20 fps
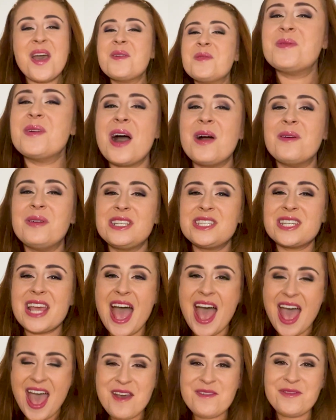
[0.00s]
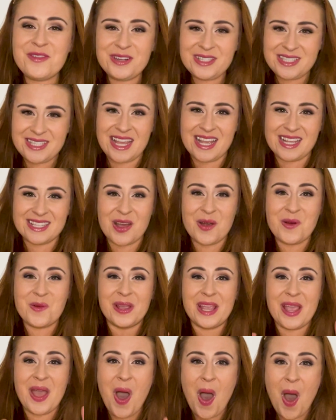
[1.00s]
Well, whichever it is,
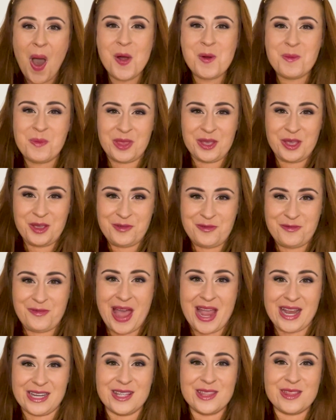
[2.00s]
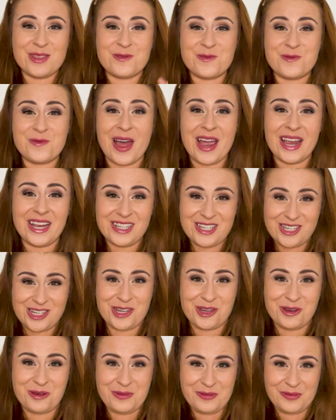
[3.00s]
we hope that you find the right
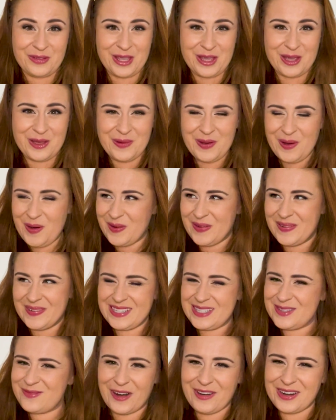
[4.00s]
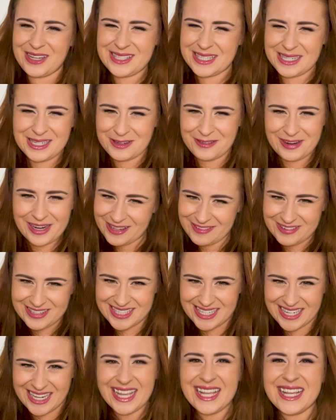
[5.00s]
shoe for you. Oh, it's very Cinderella,
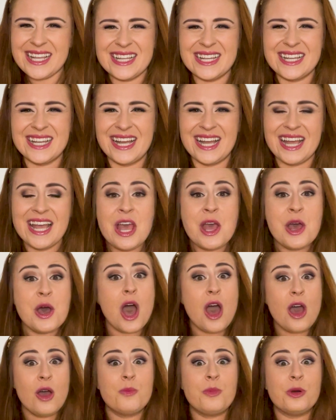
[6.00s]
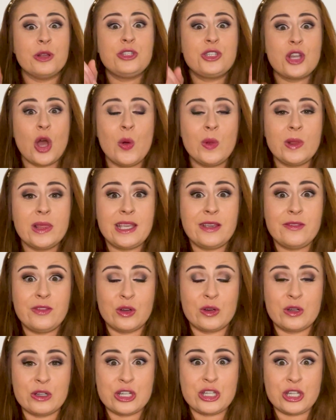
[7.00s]
isn't it? Oh, but don't leave
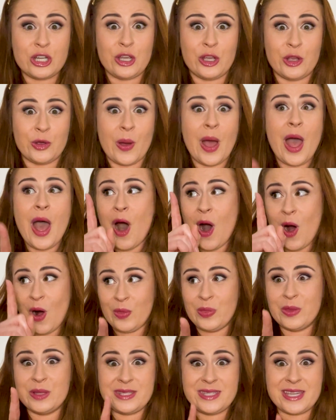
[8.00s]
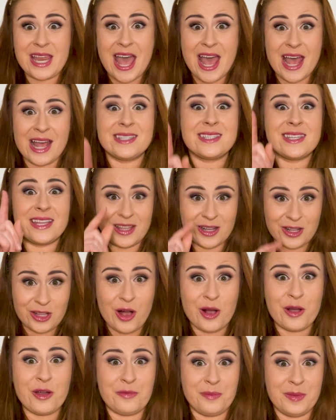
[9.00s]
your shoe on the stairs at the
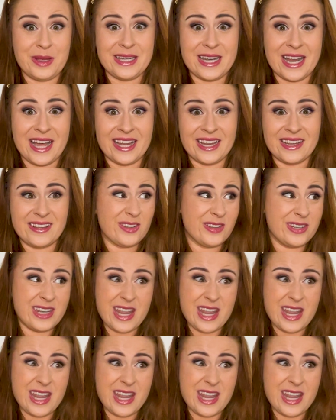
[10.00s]
clock of midnight. You'll